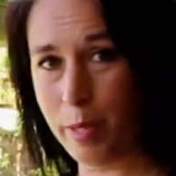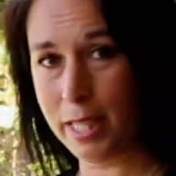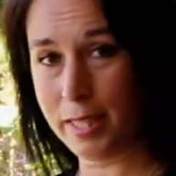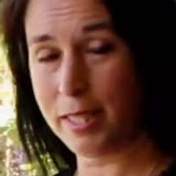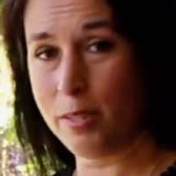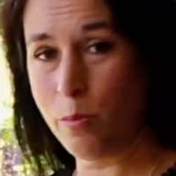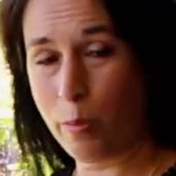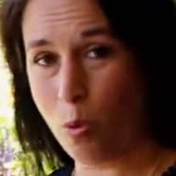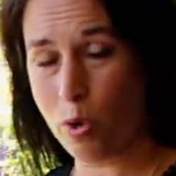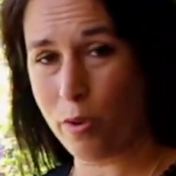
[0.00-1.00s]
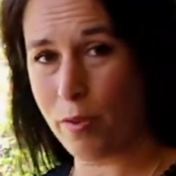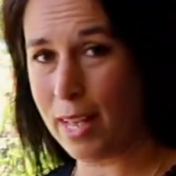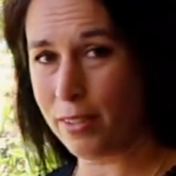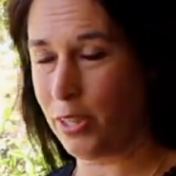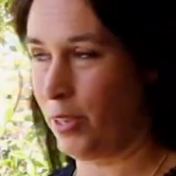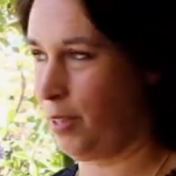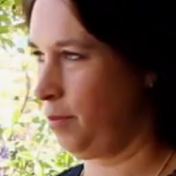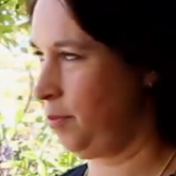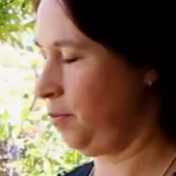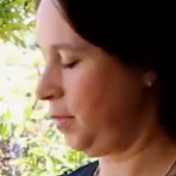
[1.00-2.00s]
we walk around her,
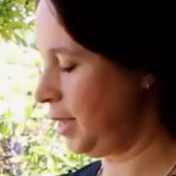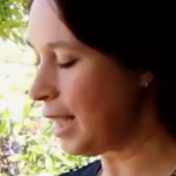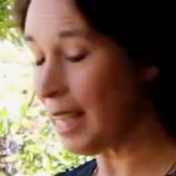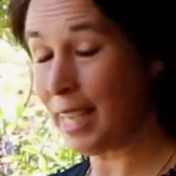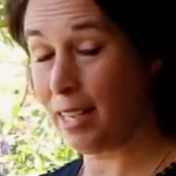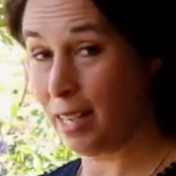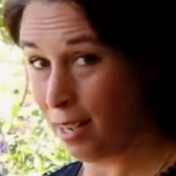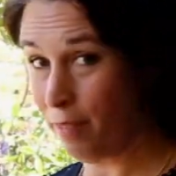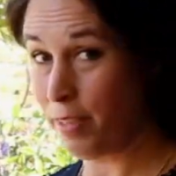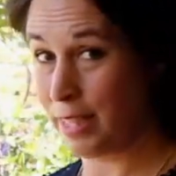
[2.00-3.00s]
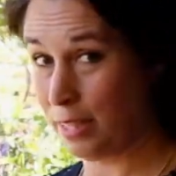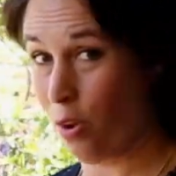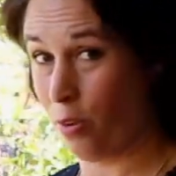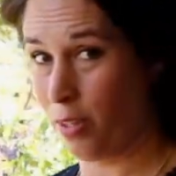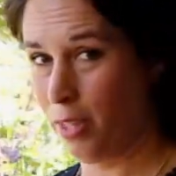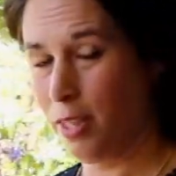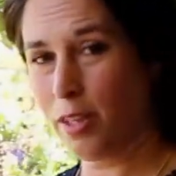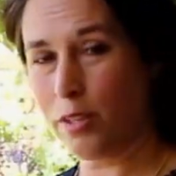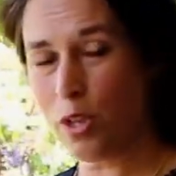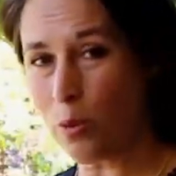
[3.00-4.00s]
singing a lovely song,
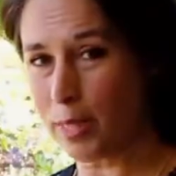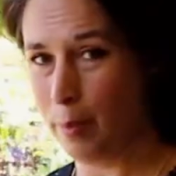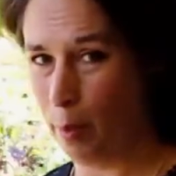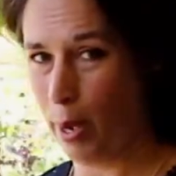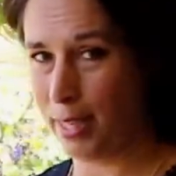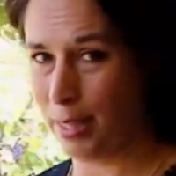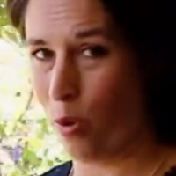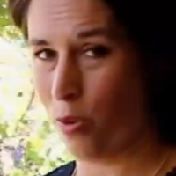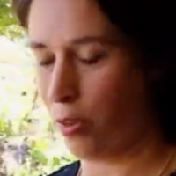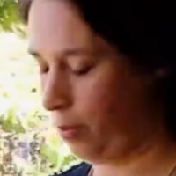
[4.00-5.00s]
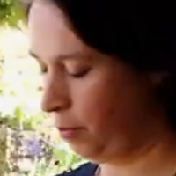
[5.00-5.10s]
the Tulsi prayer song.